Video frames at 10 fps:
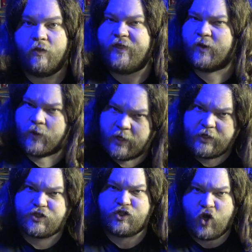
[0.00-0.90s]
There
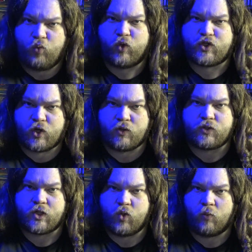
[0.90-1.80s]
is no return
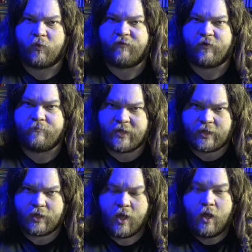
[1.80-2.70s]
to normal for
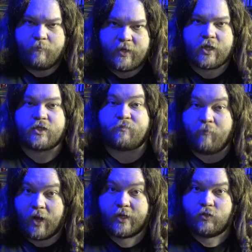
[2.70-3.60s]
me because
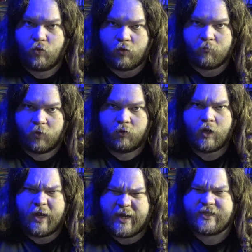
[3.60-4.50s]
my normal
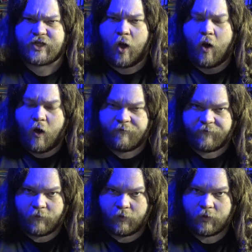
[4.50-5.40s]
is
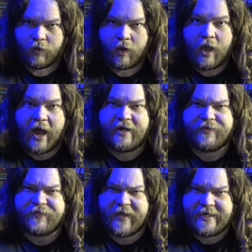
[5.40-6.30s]
awful. And
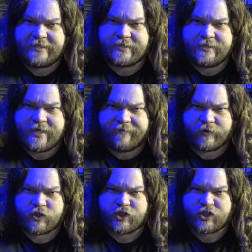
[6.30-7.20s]
things
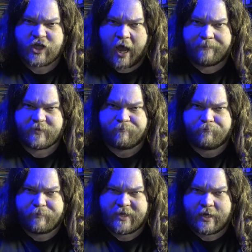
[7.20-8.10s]
never stopped
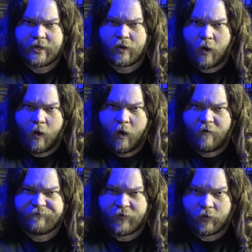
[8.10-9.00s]
being
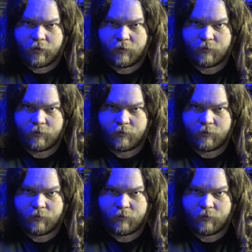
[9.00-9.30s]
awful.